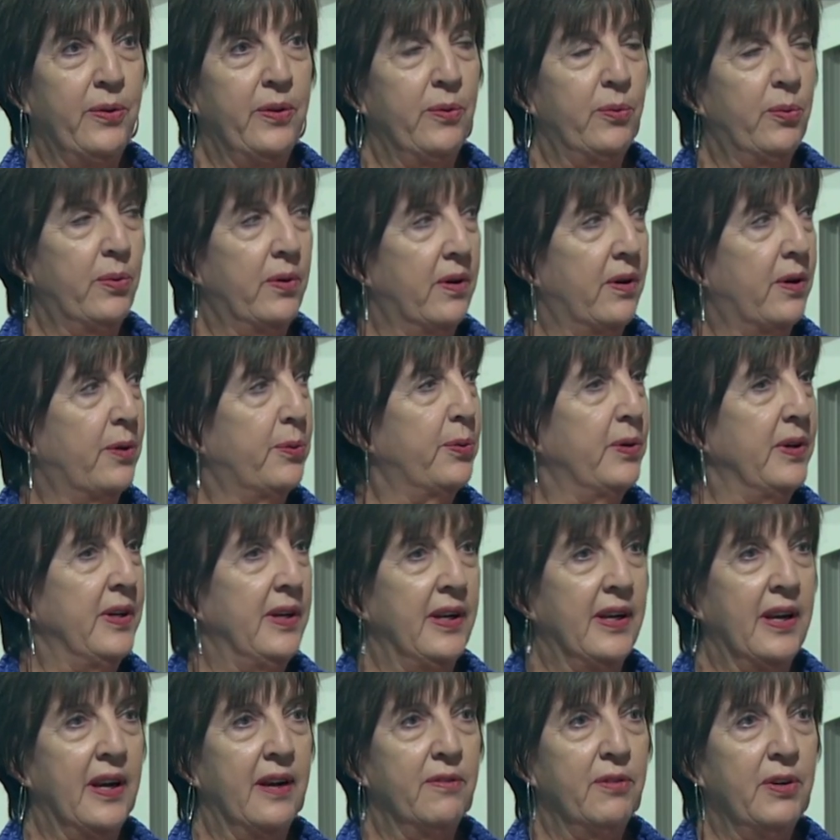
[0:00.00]
that we're all
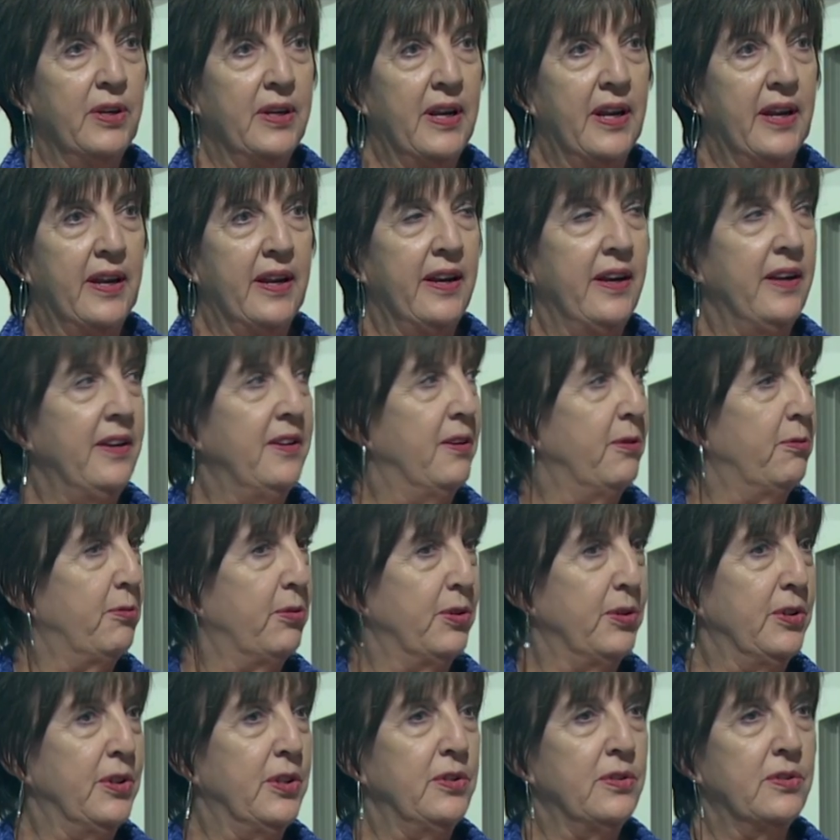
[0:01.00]
reading every day
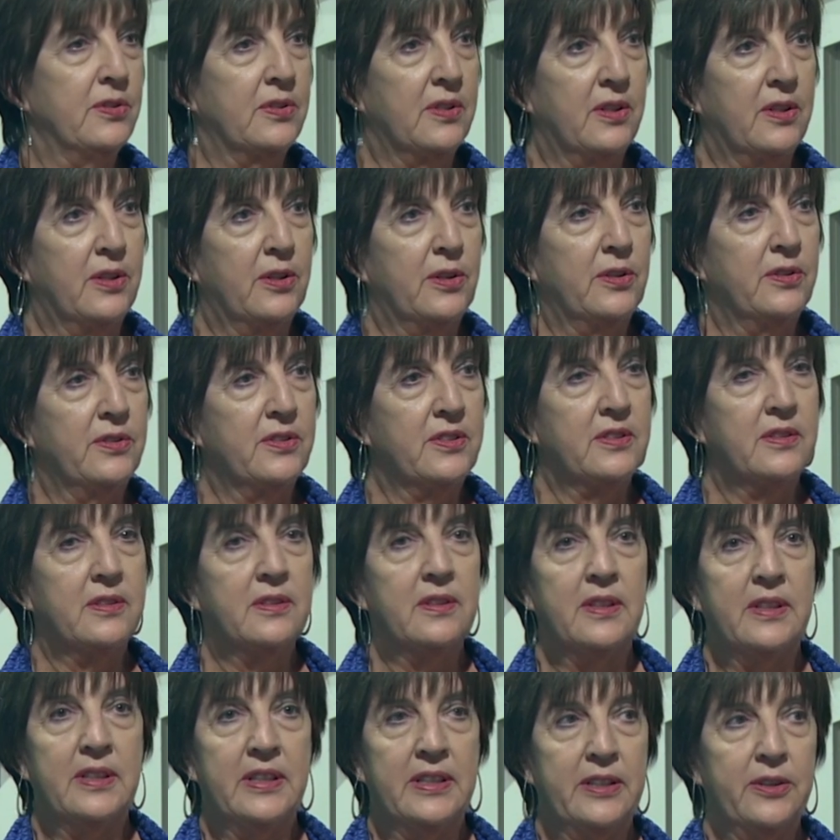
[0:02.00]
different news alerts,
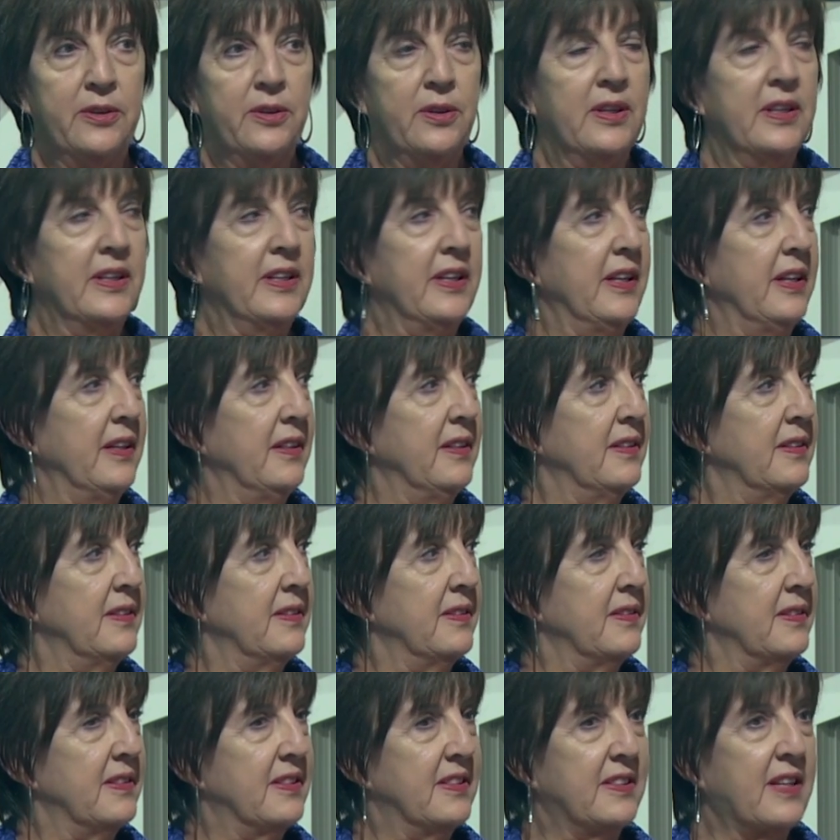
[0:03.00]
literally
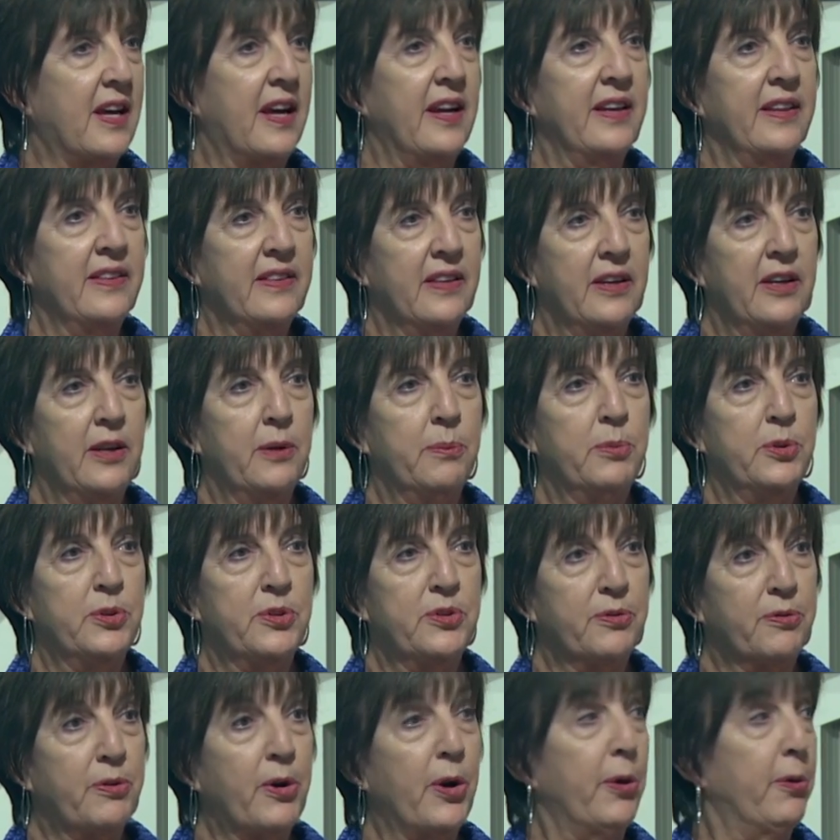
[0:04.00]
citing the numbers
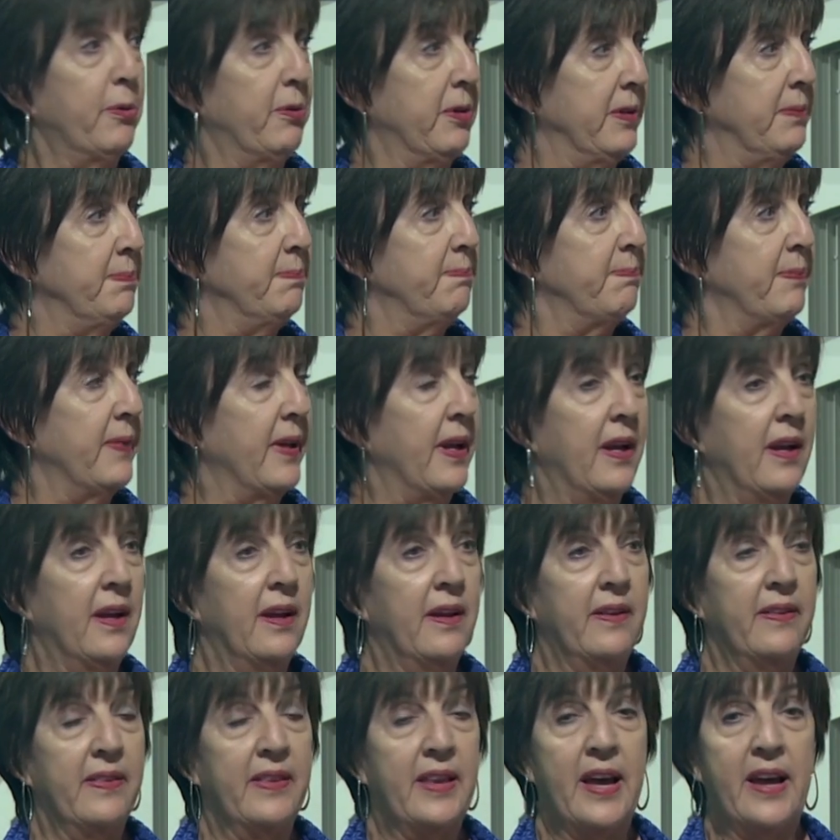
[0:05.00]
of COVID.
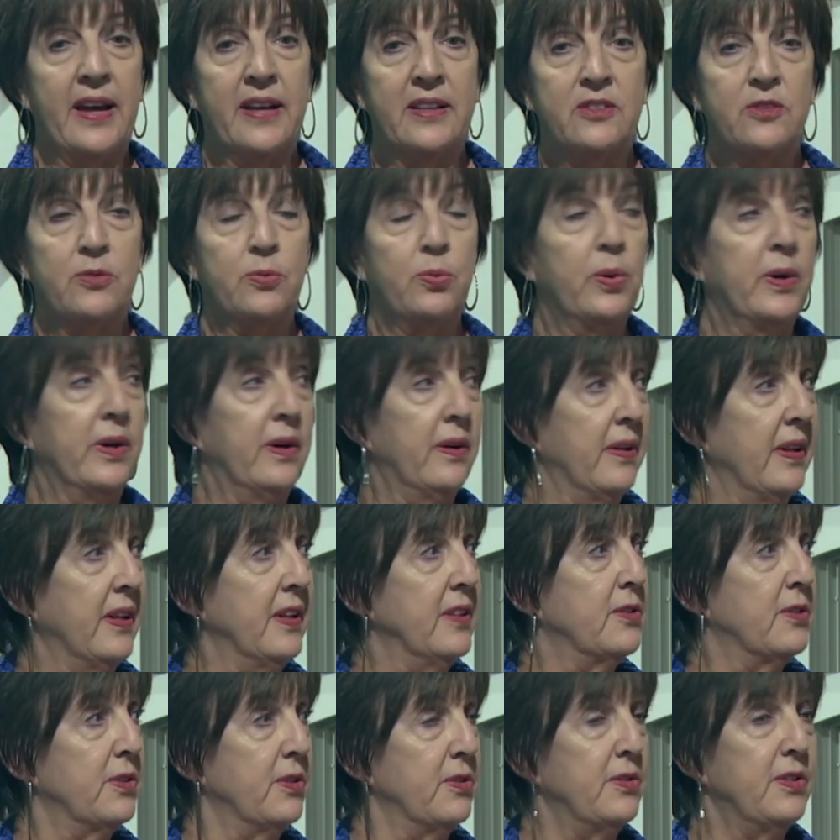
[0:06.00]
And that's where the
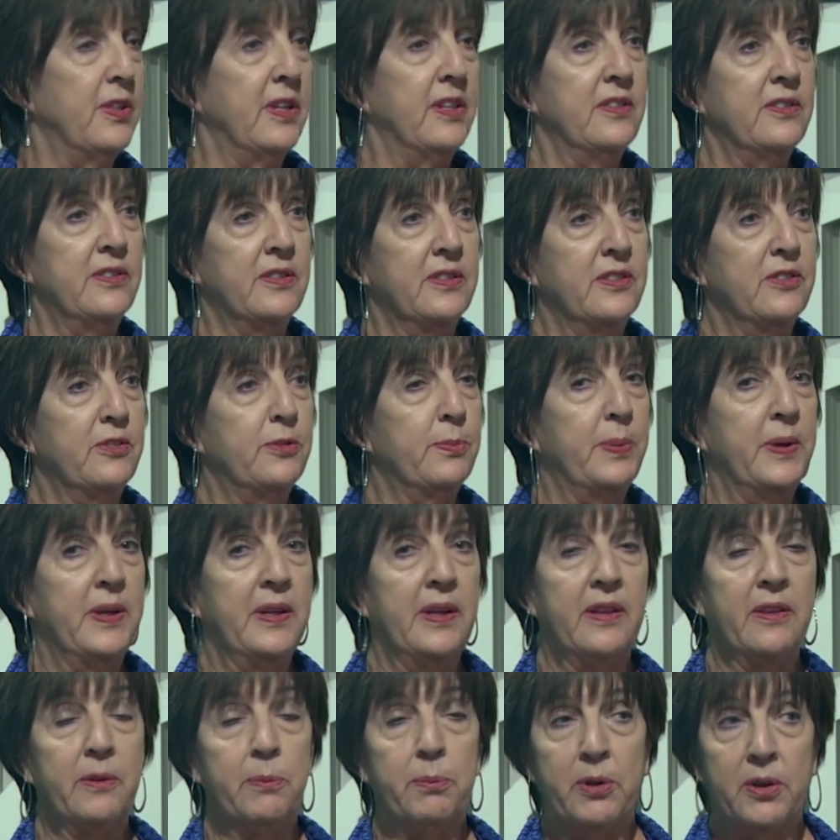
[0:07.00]
association is
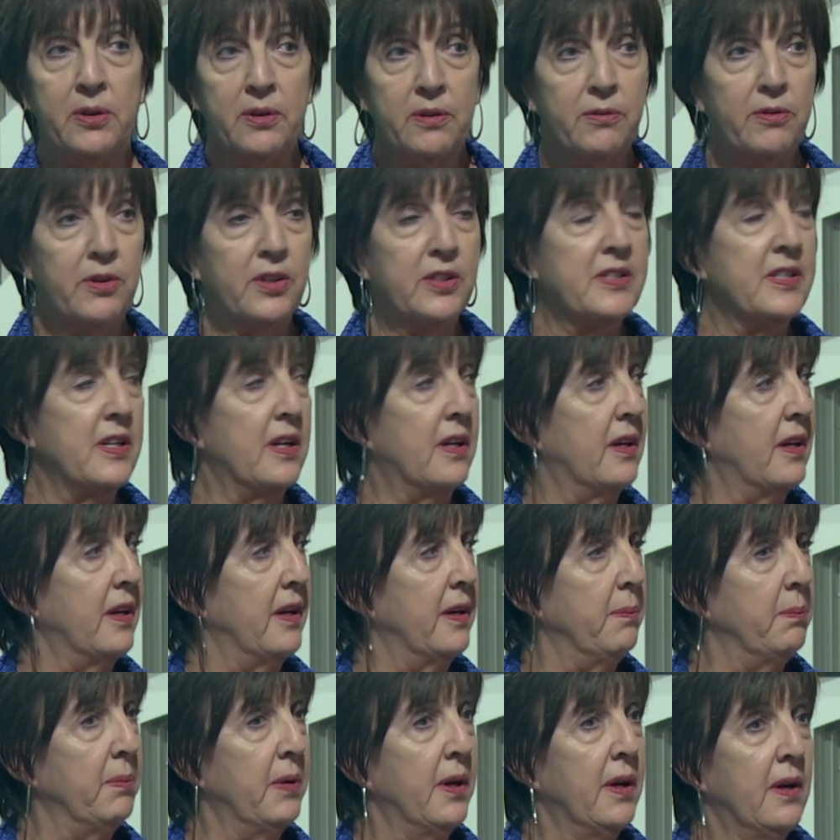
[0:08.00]
spending the bulk of our
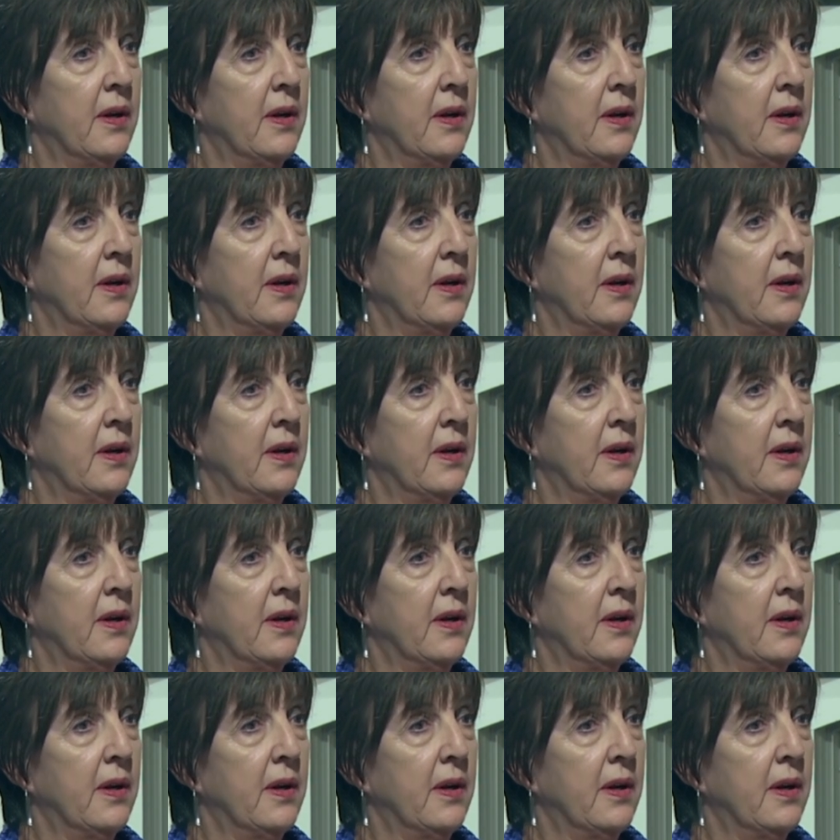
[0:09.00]
time